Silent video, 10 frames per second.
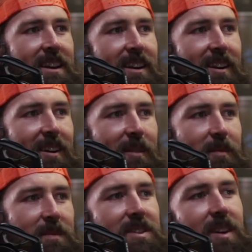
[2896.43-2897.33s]

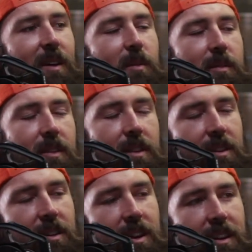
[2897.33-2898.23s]
So that would be fun to
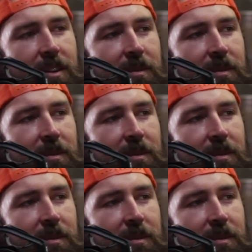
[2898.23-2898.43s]
do together.